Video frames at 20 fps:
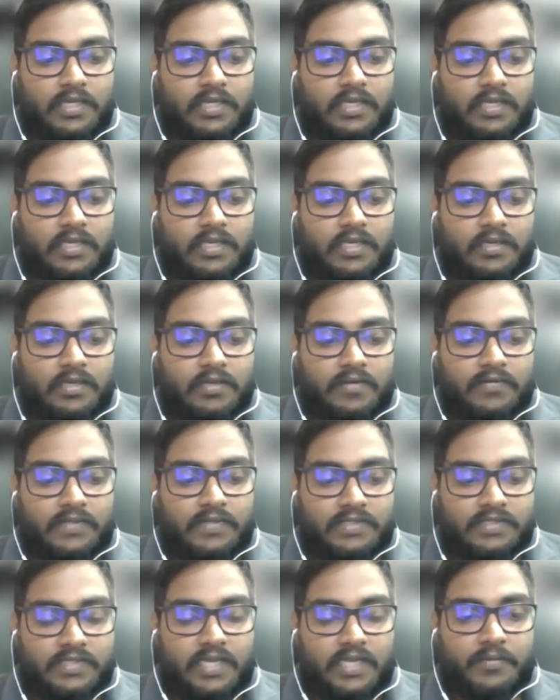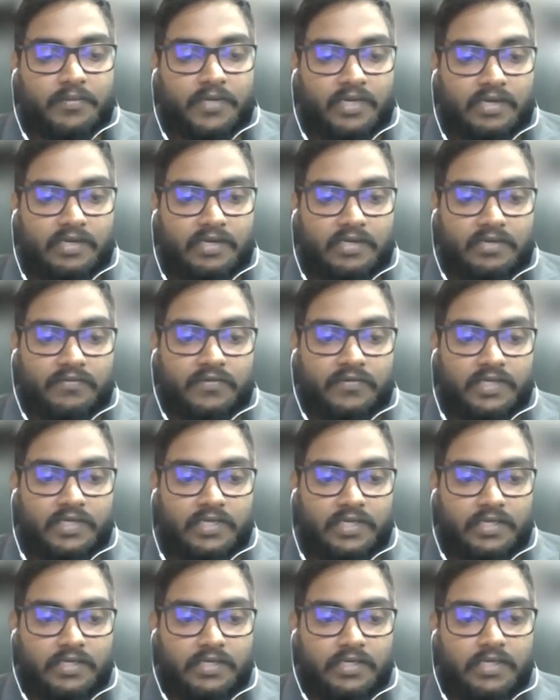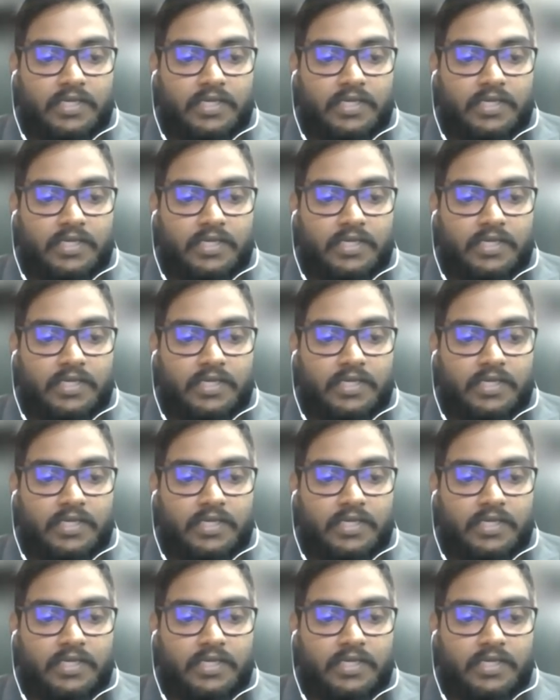uh, which I am currently working.